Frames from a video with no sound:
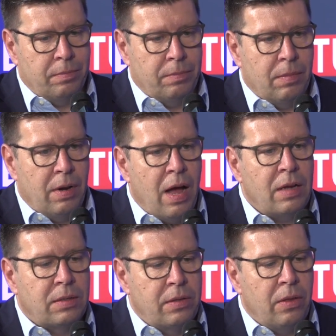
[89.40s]

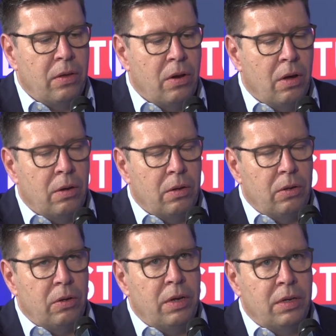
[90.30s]
last thing
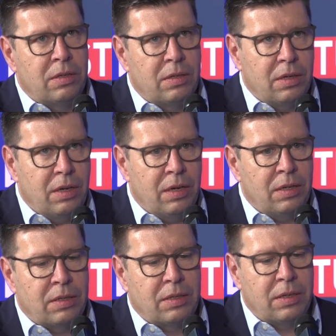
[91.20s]
you need
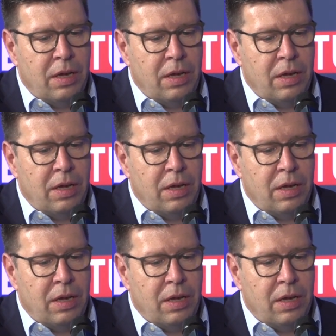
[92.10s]
is